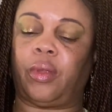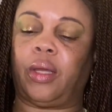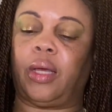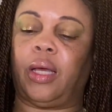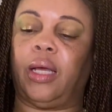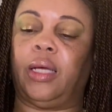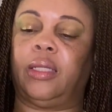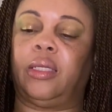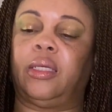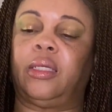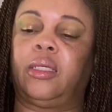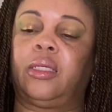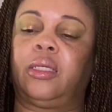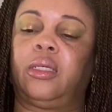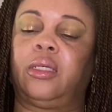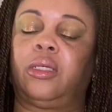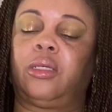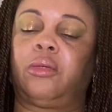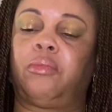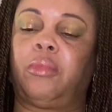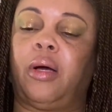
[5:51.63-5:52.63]
And this
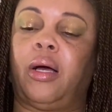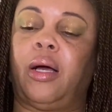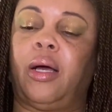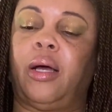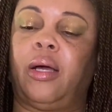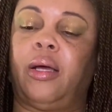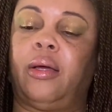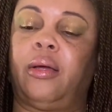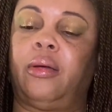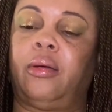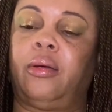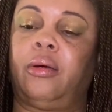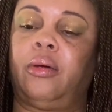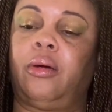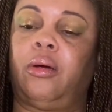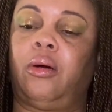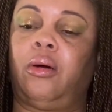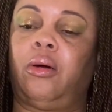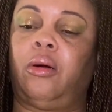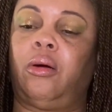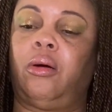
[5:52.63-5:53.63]
is my
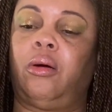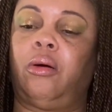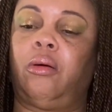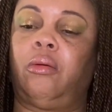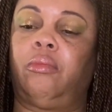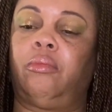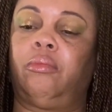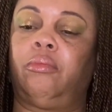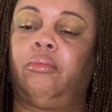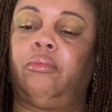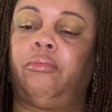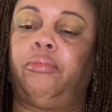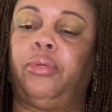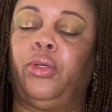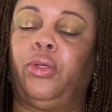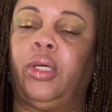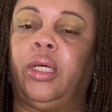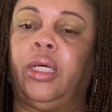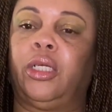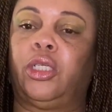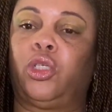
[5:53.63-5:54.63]
um,
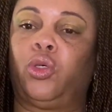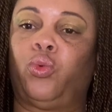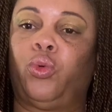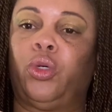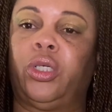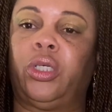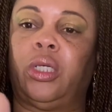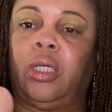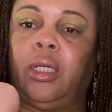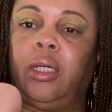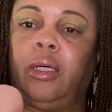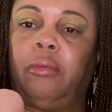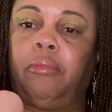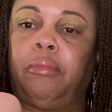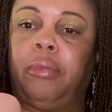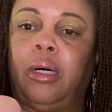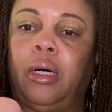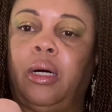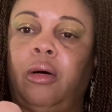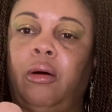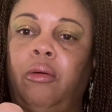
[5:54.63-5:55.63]
Beauty Intuition Lip
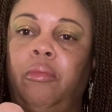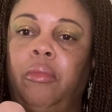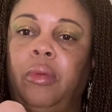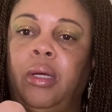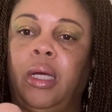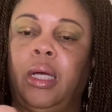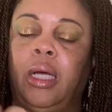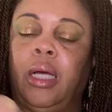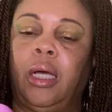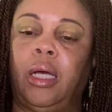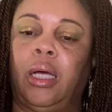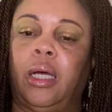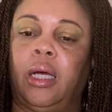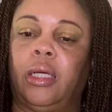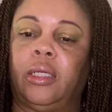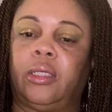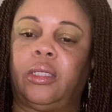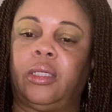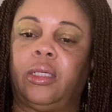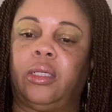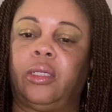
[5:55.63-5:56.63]
Balm.
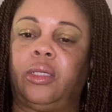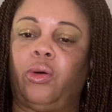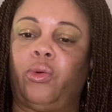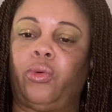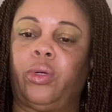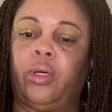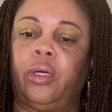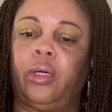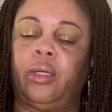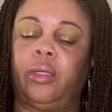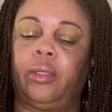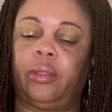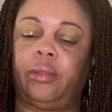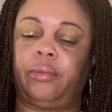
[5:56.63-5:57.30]
It's in Donut.